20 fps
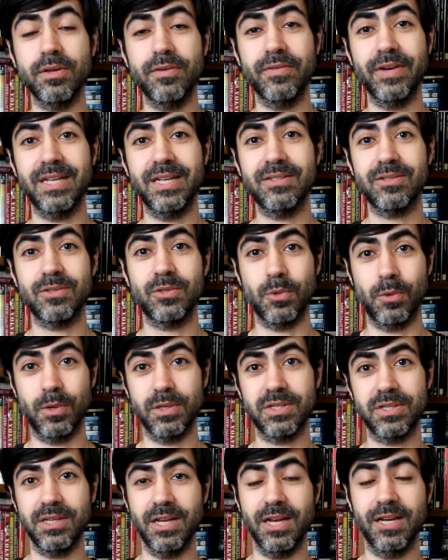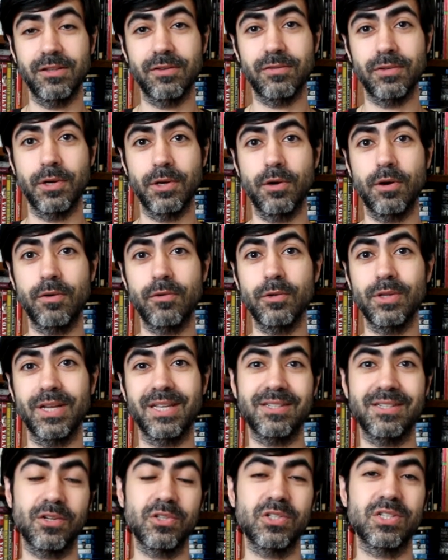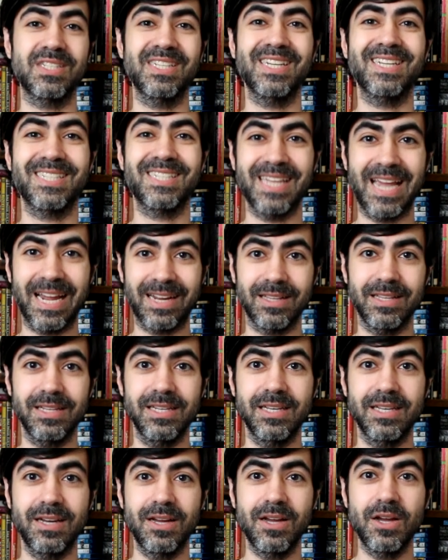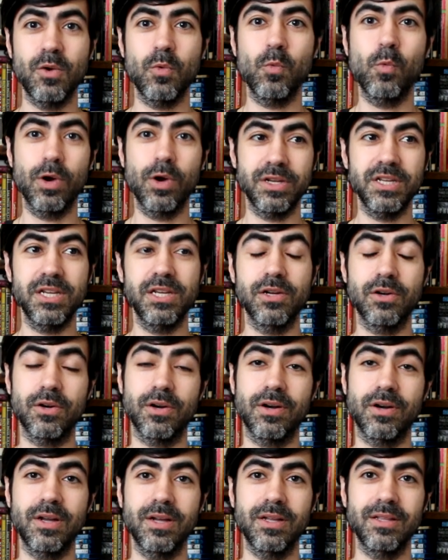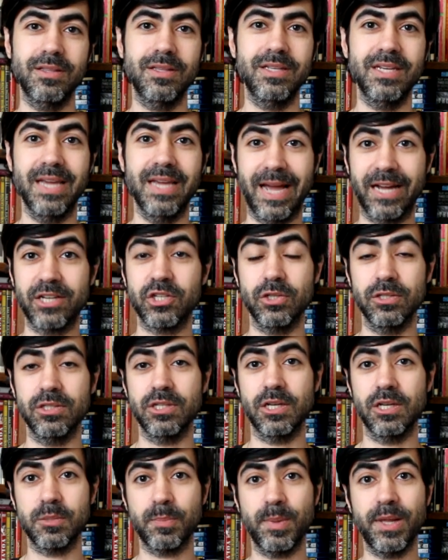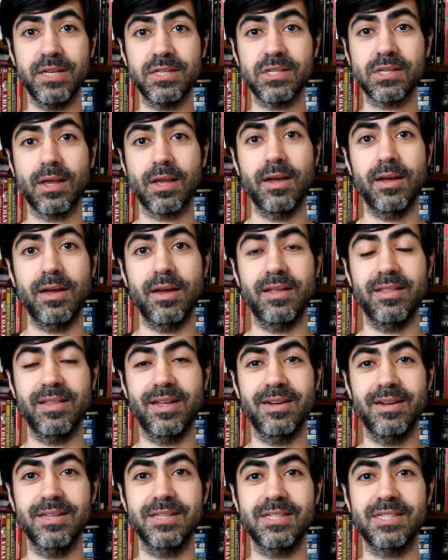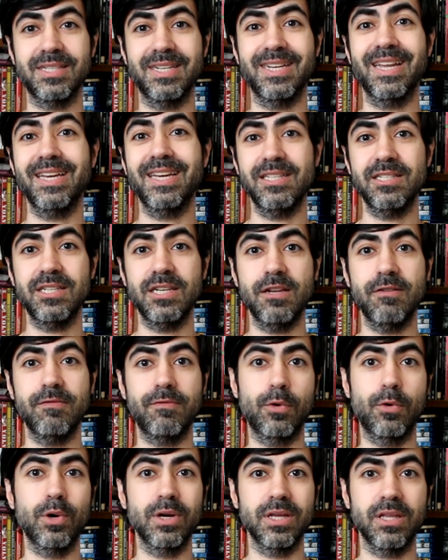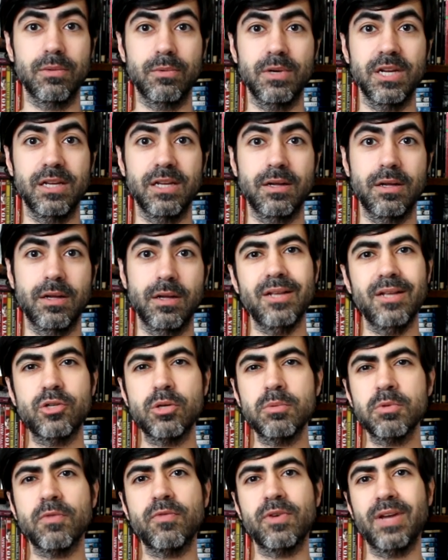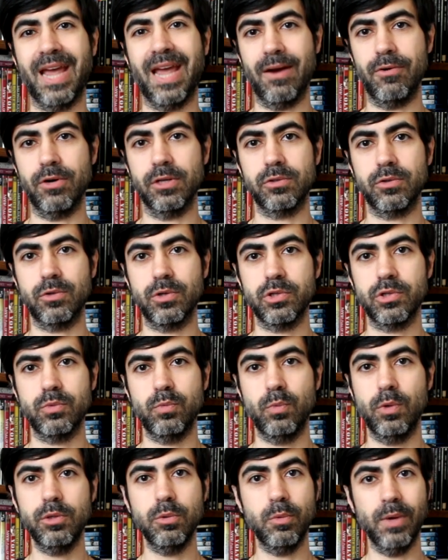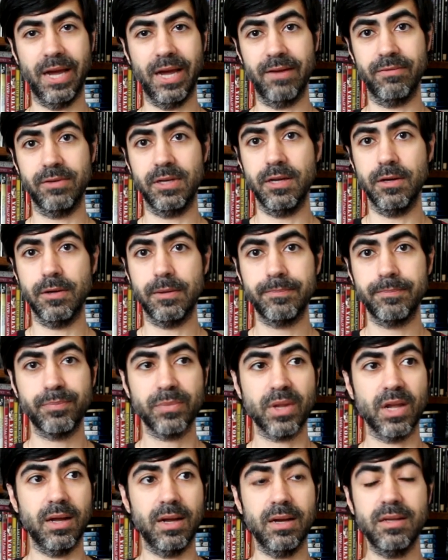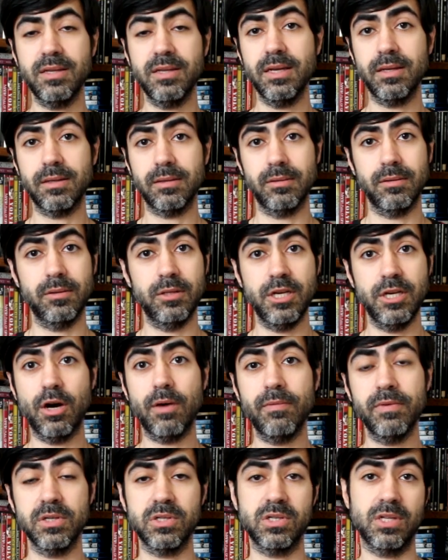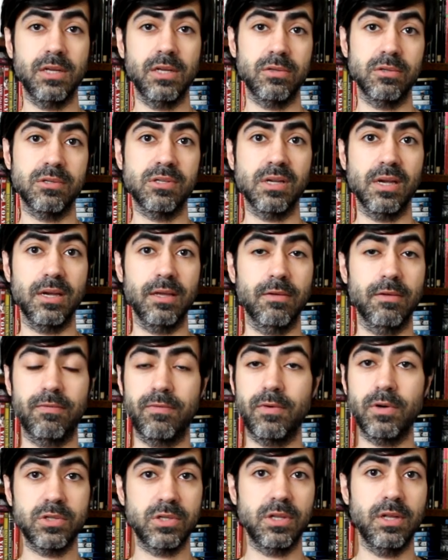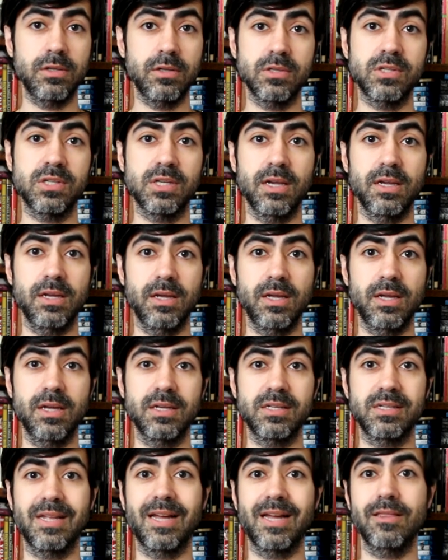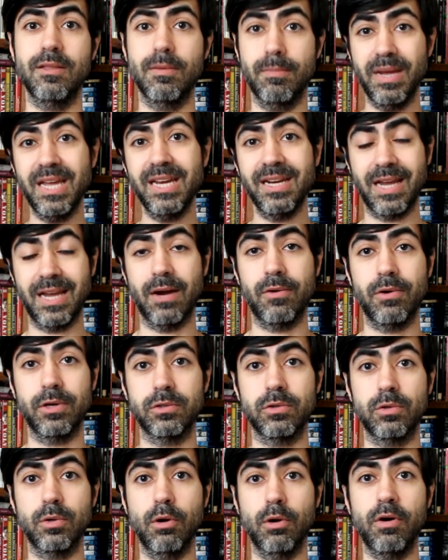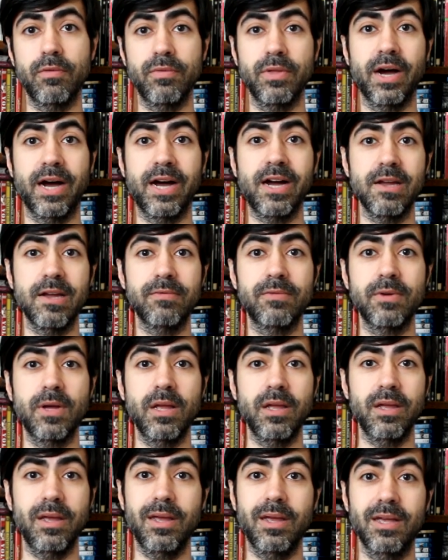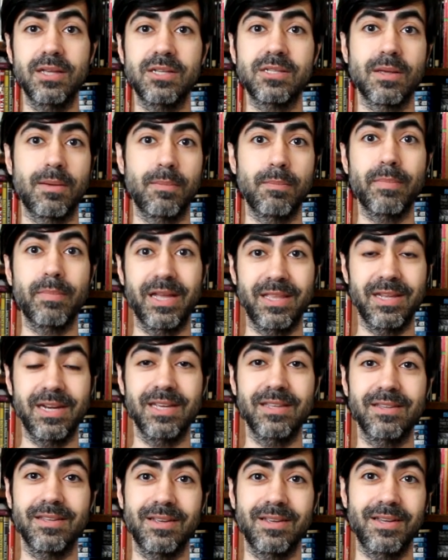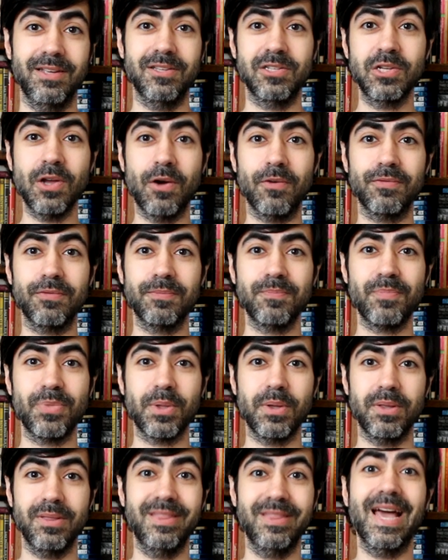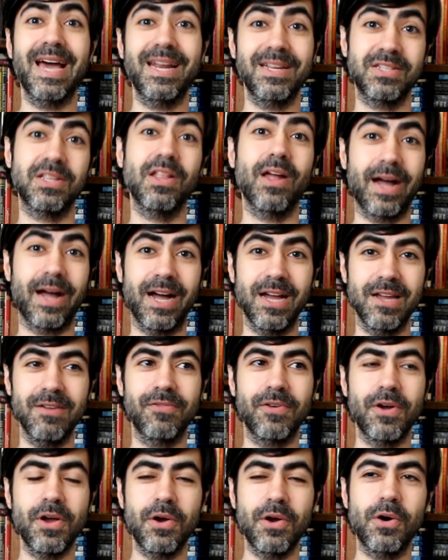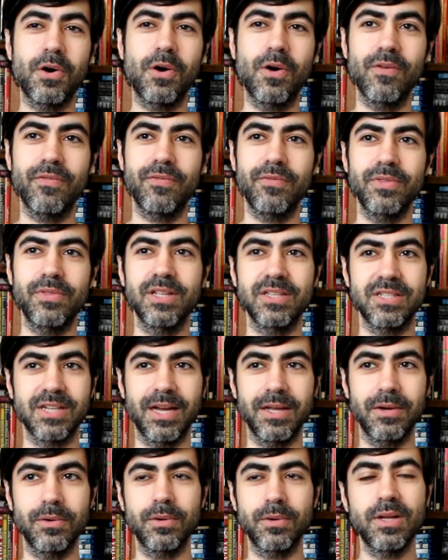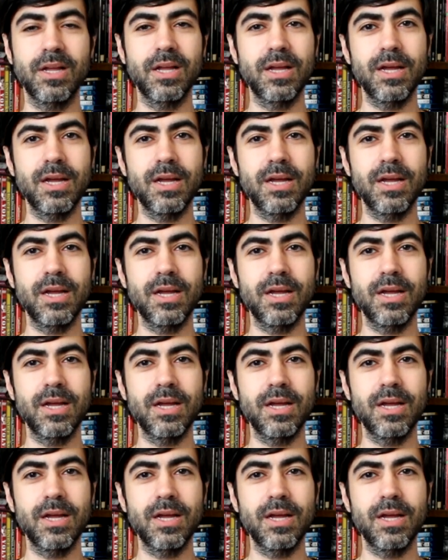event towards the end of the novel that tells us exactly what year the action takes place, and that is 1943. In terms of characters, what do we have here? And I think the obvious thing to say, the first thing to say, is that the main character of The Hive is Madrid itself. That is the Hive of the title.